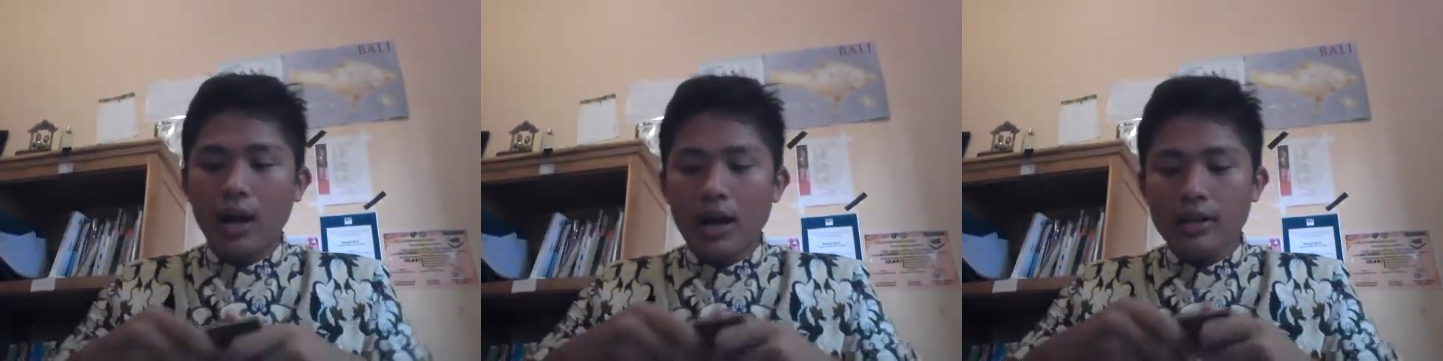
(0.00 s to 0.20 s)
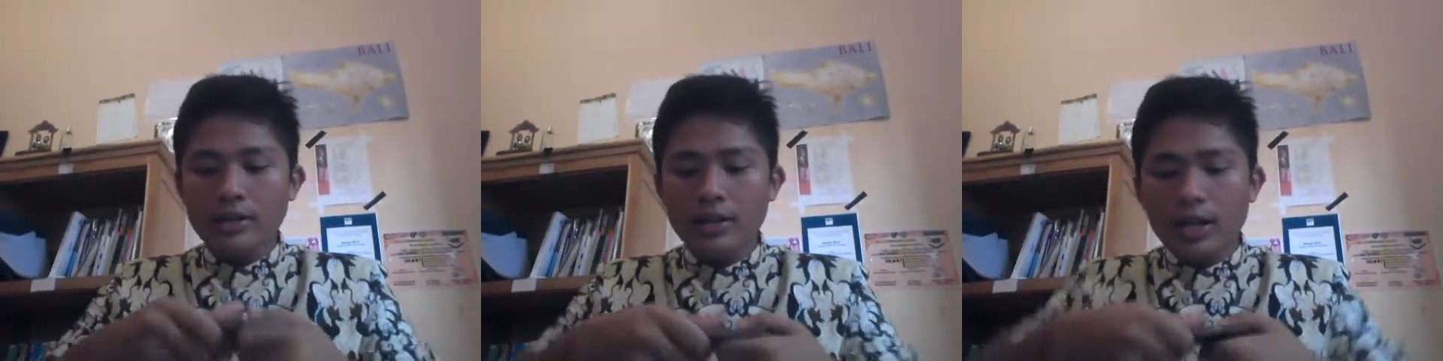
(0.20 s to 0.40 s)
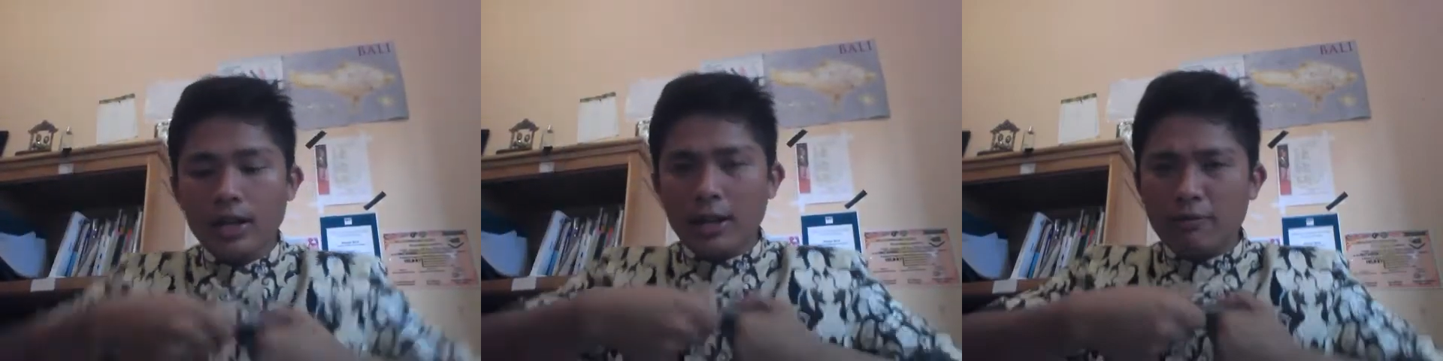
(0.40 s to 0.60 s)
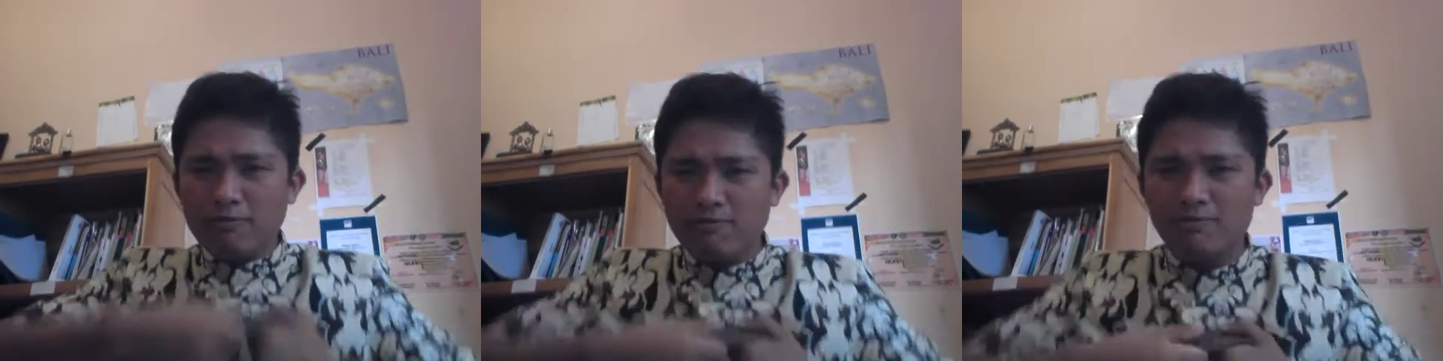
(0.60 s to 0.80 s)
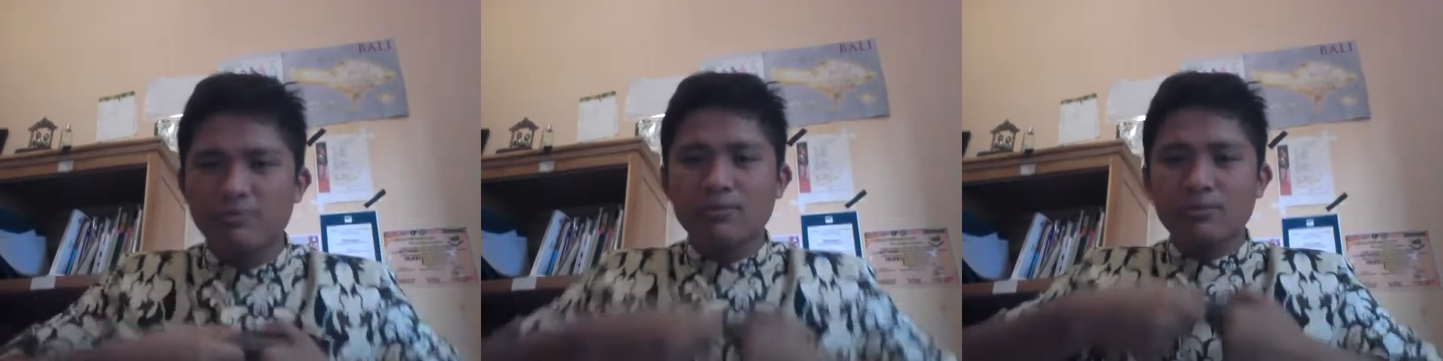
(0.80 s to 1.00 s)
I say that
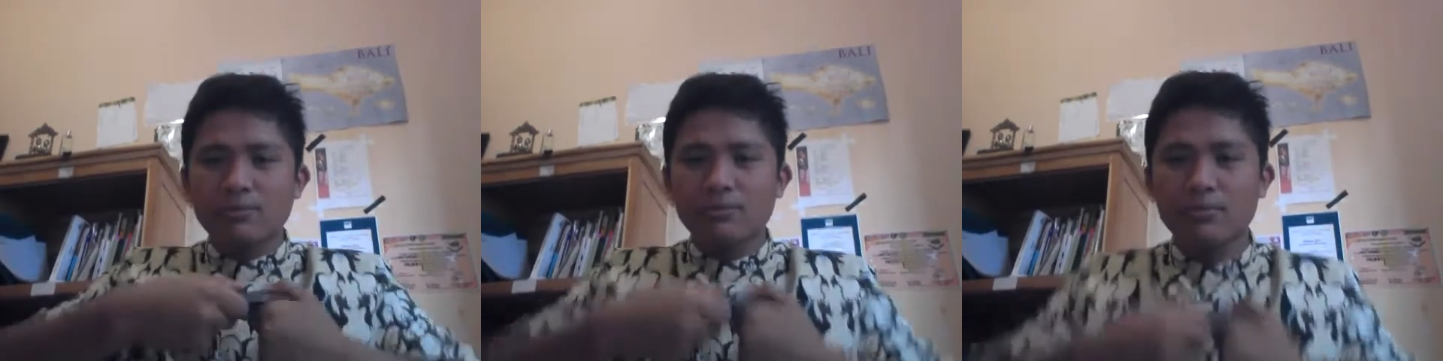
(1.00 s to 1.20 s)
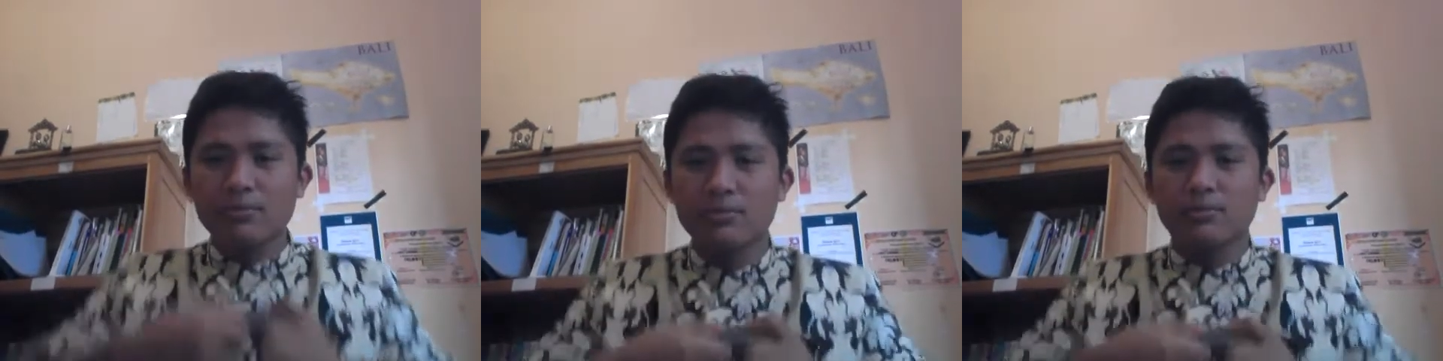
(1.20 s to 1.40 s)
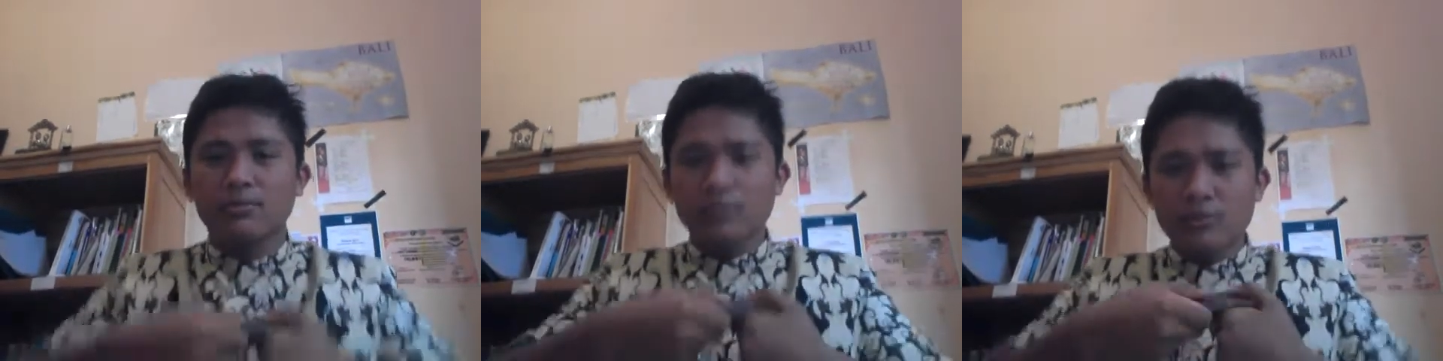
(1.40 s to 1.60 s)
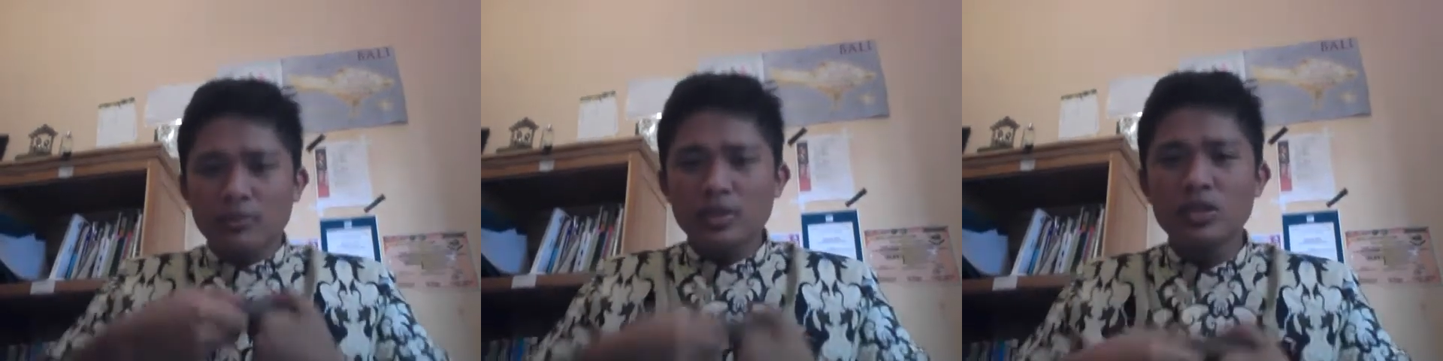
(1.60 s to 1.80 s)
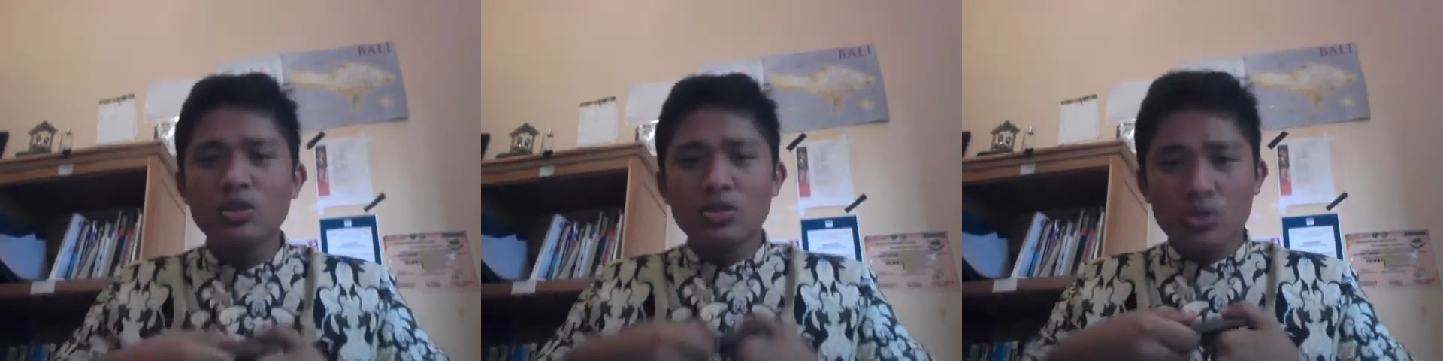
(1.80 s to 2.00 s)

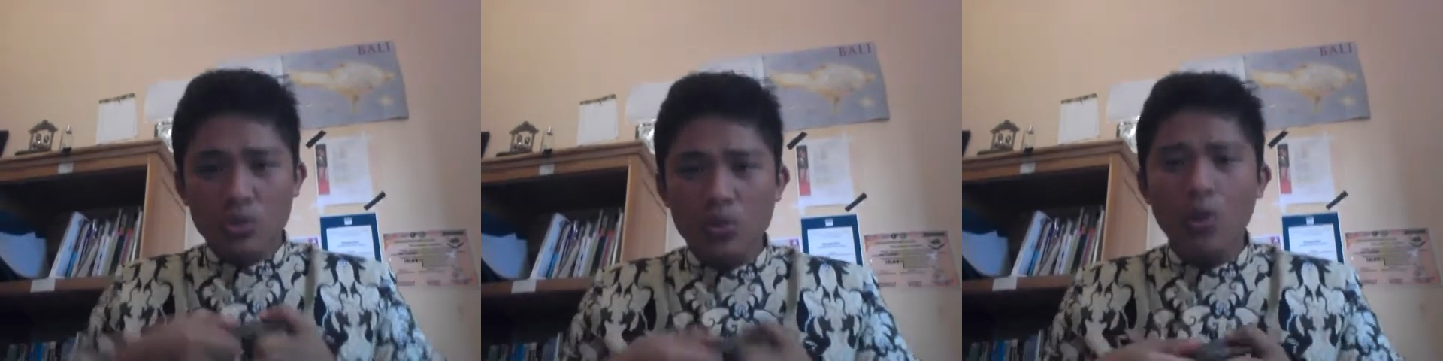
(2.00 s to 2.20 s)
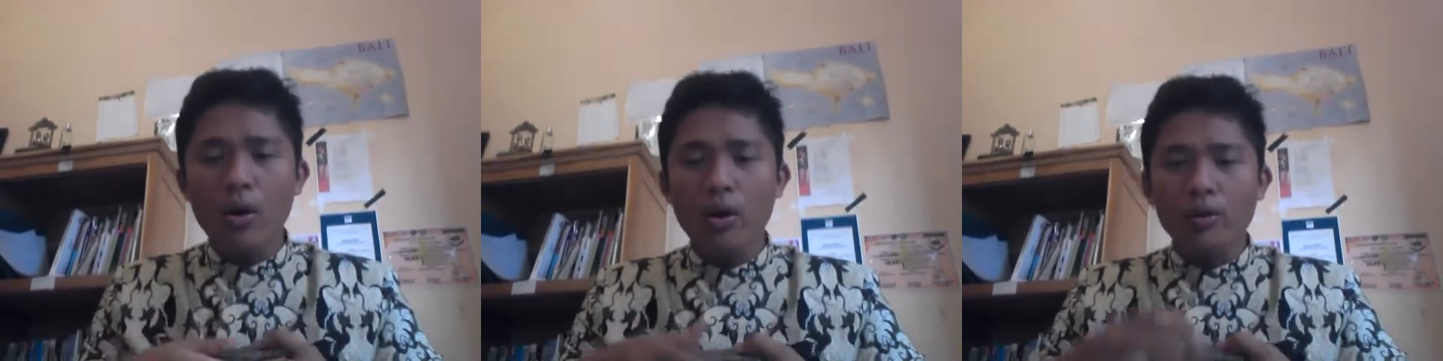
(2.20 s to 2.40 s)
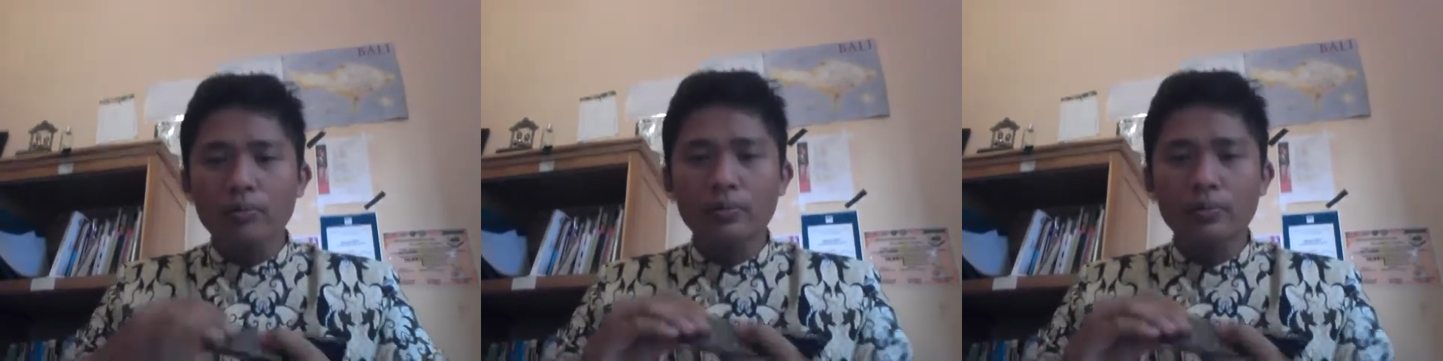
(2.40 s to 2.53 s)
so strong,